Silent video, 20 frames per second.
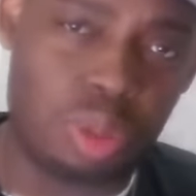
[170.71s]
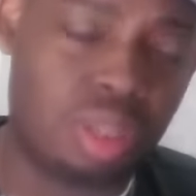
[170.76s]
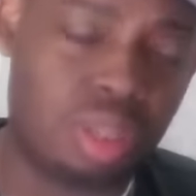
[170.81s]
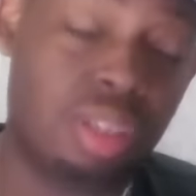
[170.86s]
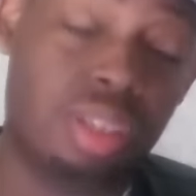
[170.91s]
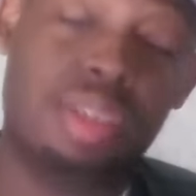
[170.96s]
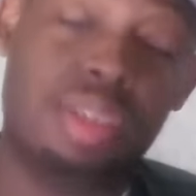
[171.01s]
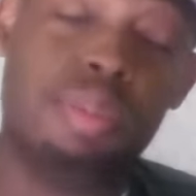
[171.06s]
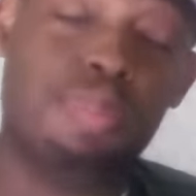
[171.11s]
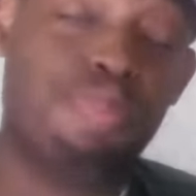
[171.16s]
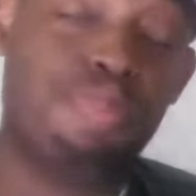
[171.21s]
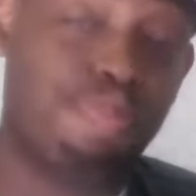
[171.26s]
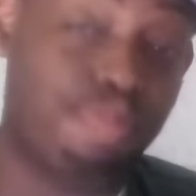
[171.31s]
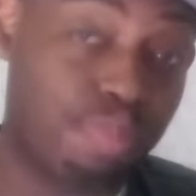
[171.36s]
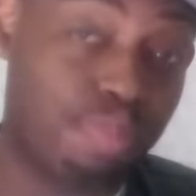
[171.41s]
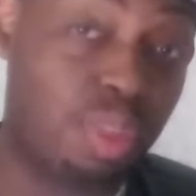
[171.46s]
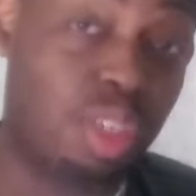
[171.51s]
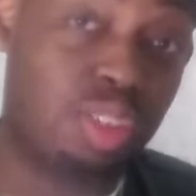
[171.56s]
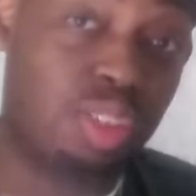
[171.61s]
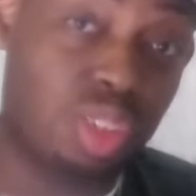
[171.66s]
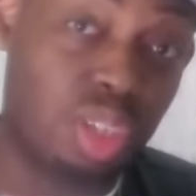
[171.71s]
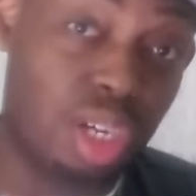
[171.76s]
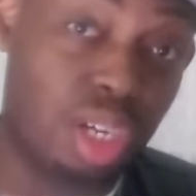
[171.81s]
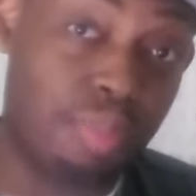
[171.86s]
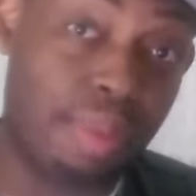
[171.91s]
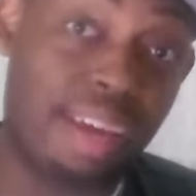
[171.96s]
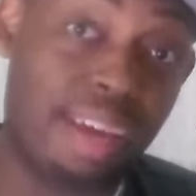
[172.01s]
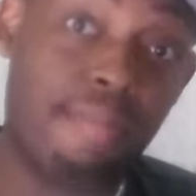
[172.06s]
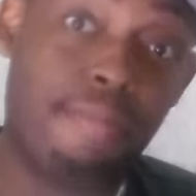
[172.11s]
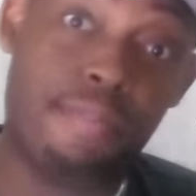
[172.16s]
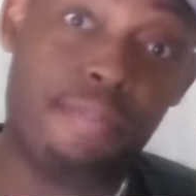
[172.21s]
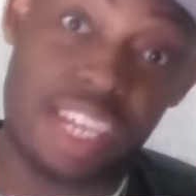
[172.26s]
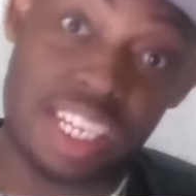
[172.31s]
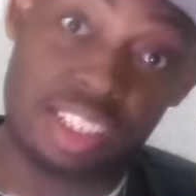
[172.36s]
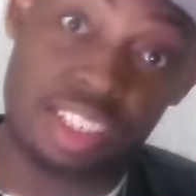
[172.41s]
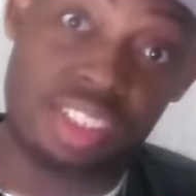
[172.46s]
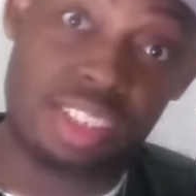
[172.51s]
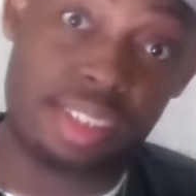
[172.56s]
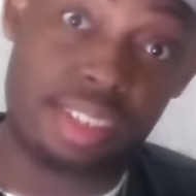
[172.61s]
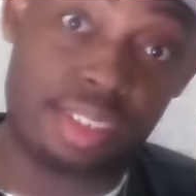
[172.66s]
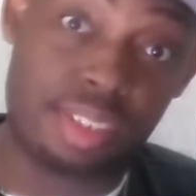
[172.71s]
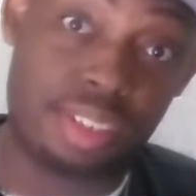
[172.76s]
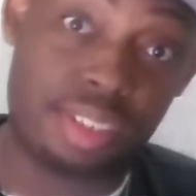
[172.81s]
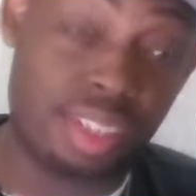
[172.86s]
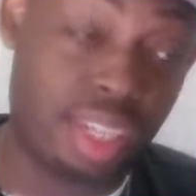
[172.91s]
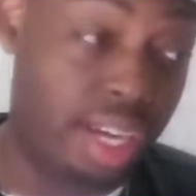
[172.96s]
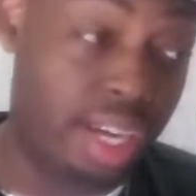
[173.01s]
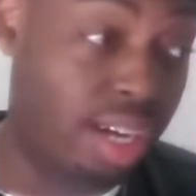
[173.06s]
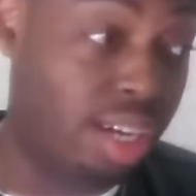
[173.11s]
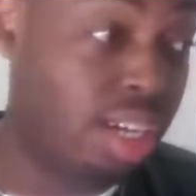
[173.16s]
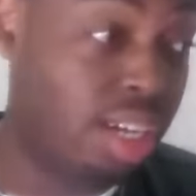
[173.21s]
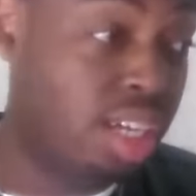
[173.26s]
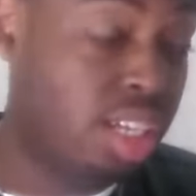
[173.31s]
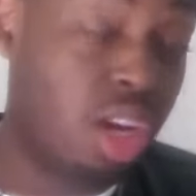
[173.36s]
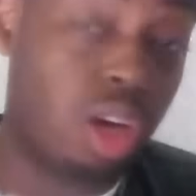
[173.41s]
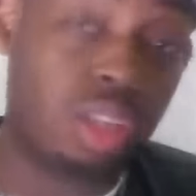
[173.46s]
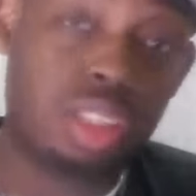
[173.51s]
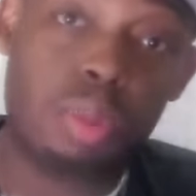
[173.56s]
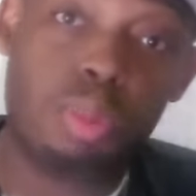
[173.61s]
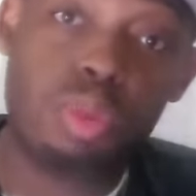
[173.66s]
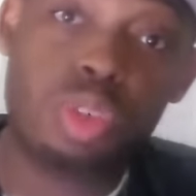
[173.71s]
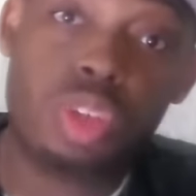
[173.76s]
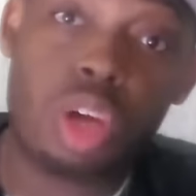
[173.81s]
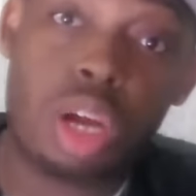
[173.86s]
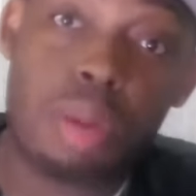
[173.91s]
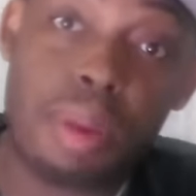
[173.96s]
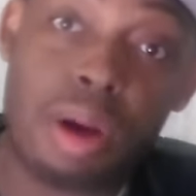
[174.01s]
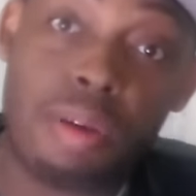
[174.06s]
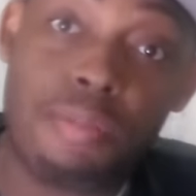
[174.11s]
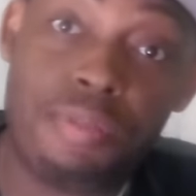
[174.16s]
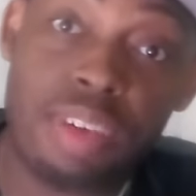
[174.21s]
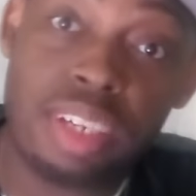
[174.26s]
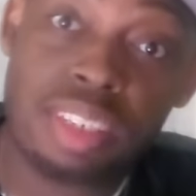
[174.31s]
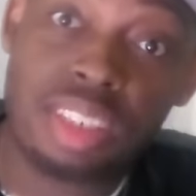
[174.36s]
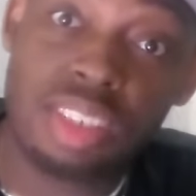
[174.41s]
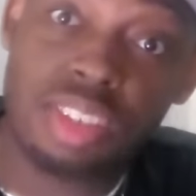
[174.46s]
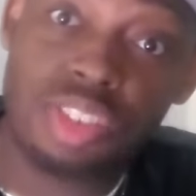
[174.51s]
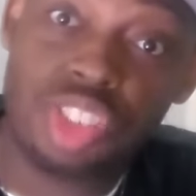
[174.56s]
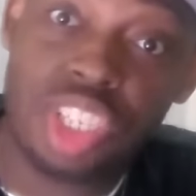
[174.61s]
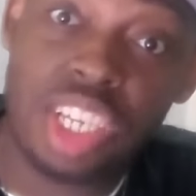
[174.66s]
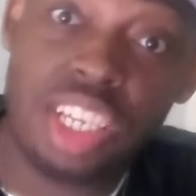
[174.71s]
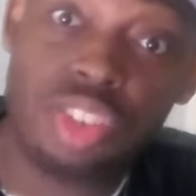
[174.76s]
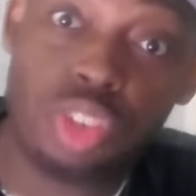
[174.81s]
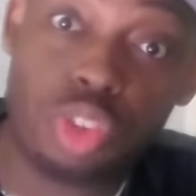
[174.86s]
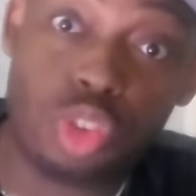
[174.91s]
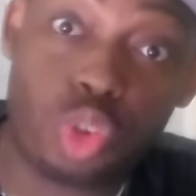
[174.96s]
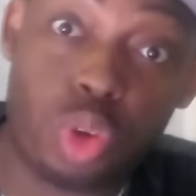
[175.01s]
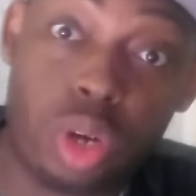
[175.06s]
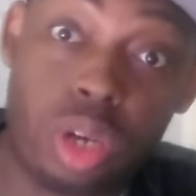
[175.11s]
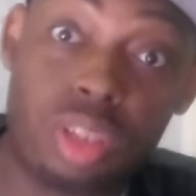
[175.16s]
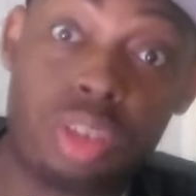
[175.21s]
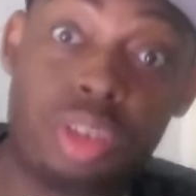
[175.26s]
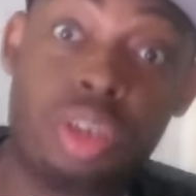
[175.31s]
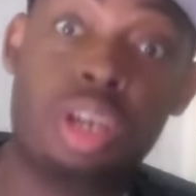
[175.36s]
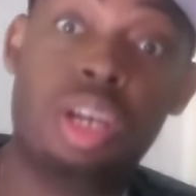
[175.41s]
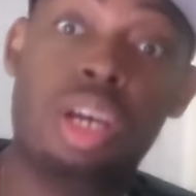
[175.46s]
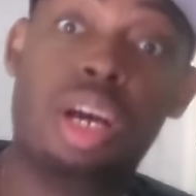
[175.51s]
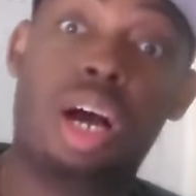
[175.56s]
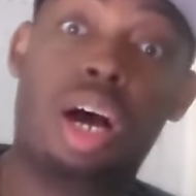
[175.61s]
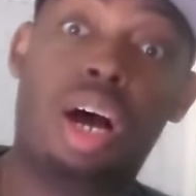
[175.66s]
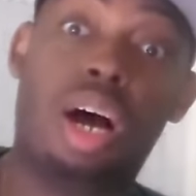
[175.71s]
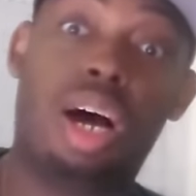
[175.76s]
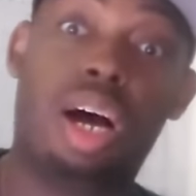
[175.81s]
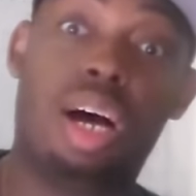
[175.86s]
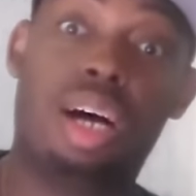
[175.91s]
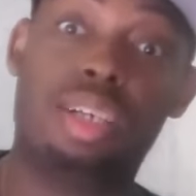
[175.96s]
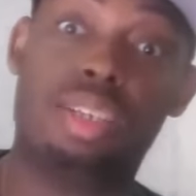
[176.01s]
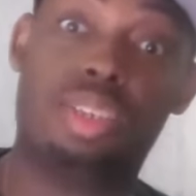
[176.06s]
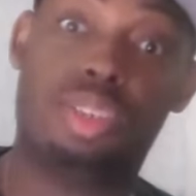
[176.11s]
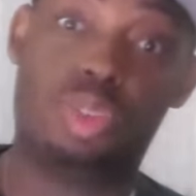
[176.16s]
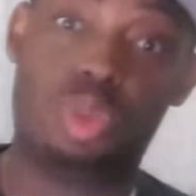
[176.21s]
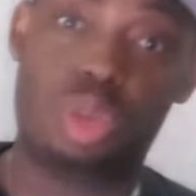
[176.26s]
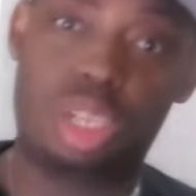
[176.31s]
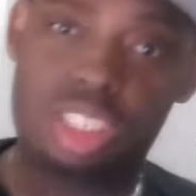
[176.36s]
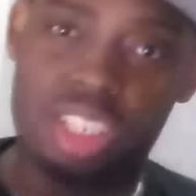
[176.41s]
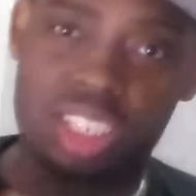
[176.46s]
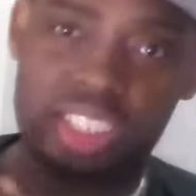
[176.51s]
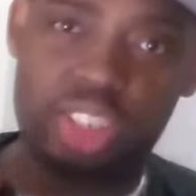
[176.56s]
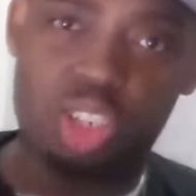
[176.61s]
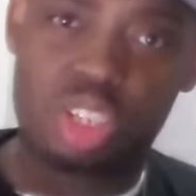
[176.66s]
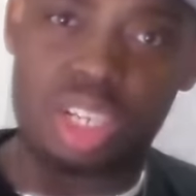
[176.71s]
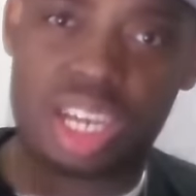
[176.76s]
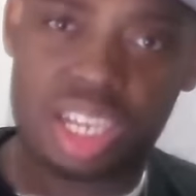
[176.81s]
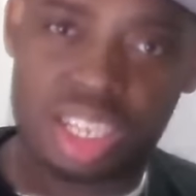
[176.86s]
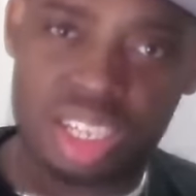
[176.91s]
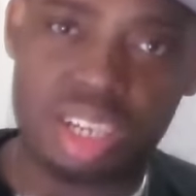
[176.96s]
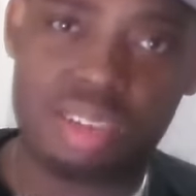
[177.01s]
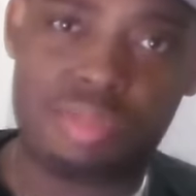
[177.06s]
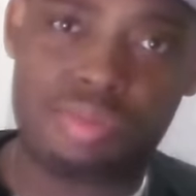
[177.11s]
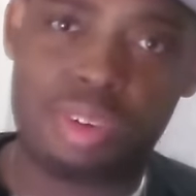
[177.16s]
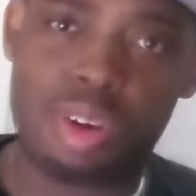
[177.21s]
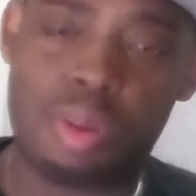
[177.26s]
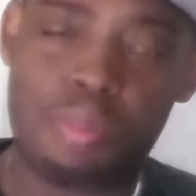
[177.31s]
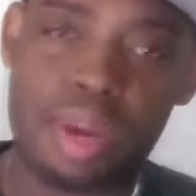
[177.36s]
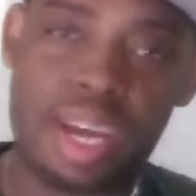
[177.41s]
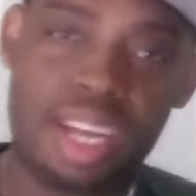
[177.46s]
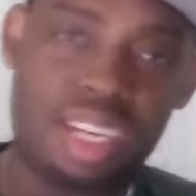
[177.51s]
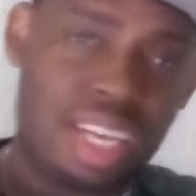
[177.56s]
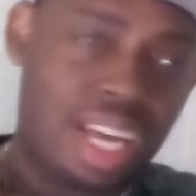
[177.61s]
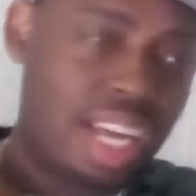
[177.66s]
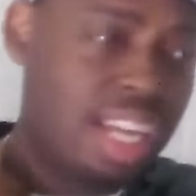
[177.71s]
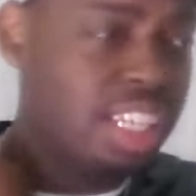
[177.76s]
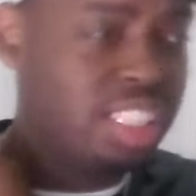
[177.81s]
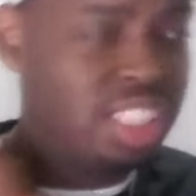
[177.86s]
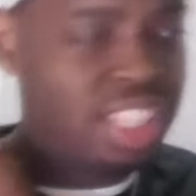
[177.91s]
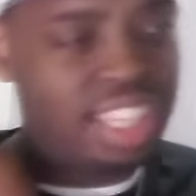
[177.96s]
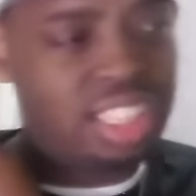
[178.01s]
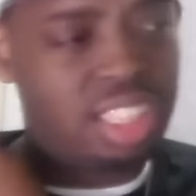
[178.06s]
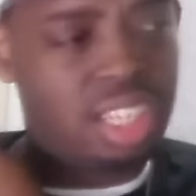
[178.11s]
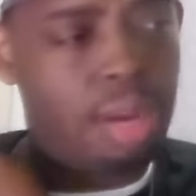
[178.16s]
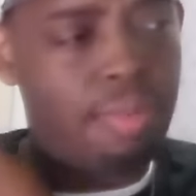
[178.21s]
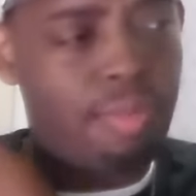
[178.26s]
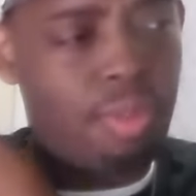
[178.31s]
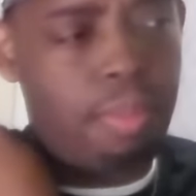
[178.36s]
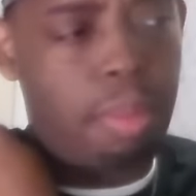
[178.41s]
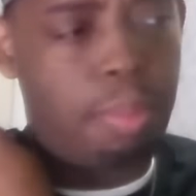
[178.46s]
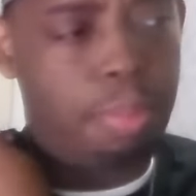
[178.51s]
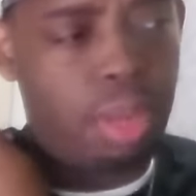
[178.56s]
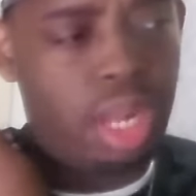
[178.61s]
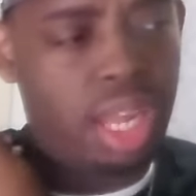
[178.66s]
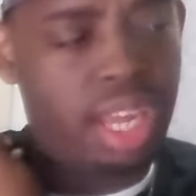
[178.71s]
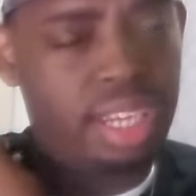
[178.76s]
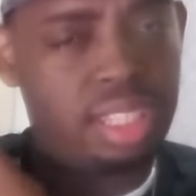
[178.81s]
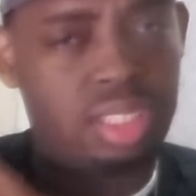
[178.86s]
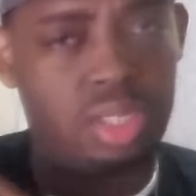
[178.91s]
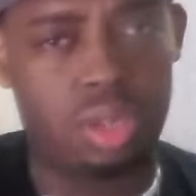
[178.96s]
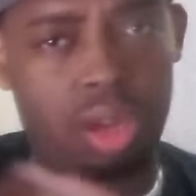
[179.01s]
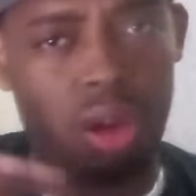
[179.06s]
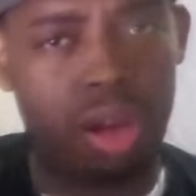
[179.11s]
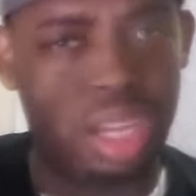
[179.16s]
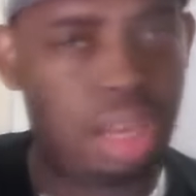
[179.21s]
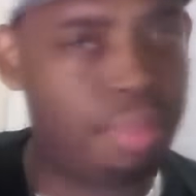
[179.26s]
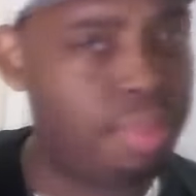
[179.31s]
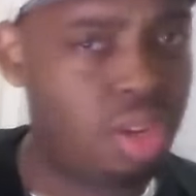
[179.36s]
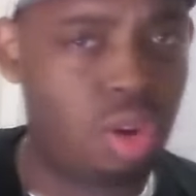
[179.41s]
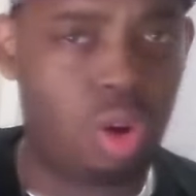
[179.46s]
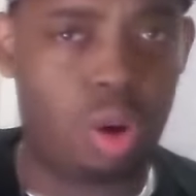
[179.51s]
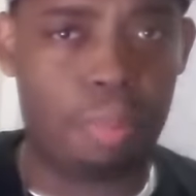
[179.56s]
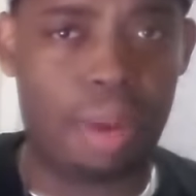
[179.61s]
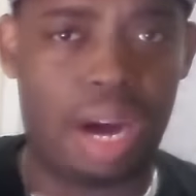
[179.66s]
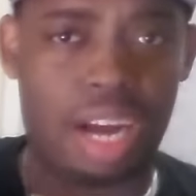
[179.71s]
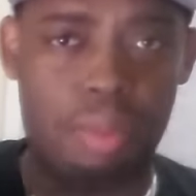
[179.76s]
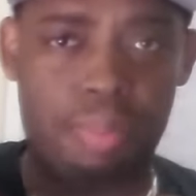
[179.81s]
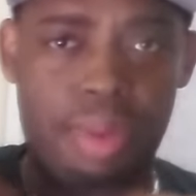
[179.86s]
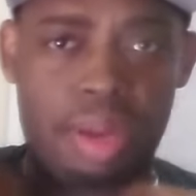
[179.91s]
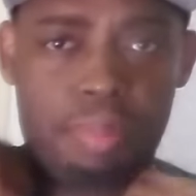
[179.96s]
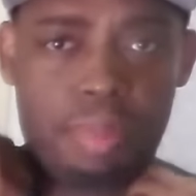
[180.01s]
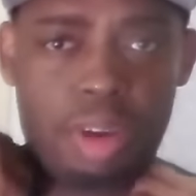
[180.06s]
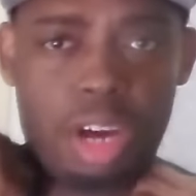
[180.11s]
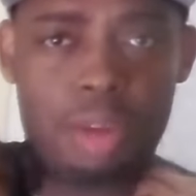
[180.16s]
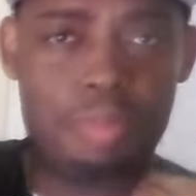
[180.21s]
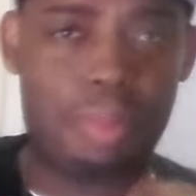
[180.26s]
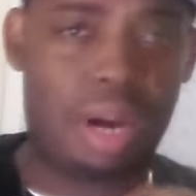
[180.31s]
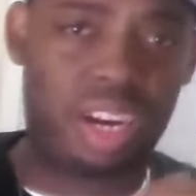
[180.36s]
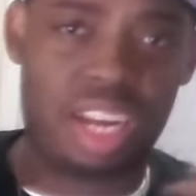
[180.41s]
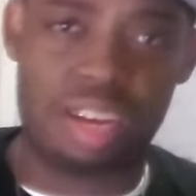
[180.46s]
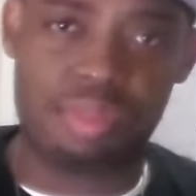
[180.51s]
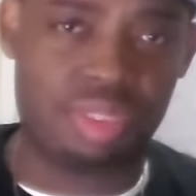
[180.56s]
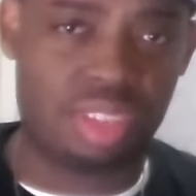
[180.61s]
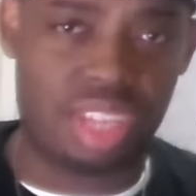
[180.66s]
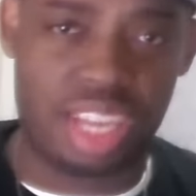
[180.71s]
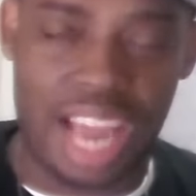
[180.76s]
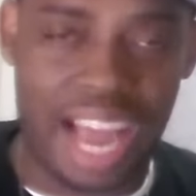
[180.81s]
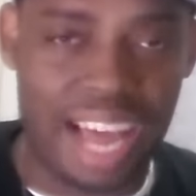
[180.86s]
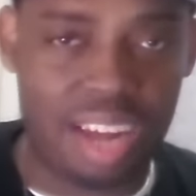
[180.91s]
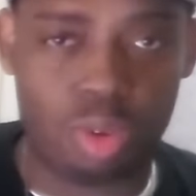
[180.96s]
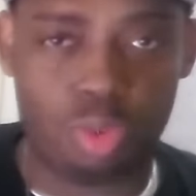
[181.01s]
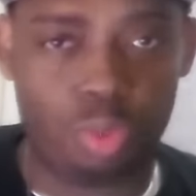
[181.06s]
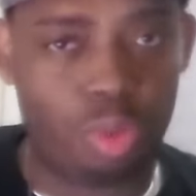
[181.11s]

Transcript: So What's good, man? Fences. Yeah. Y'all tell me what you thought about Fences teaser trailer. Uh, does look like a good film, man. And it says come from a play, so y'all let me know about it, man. About everything.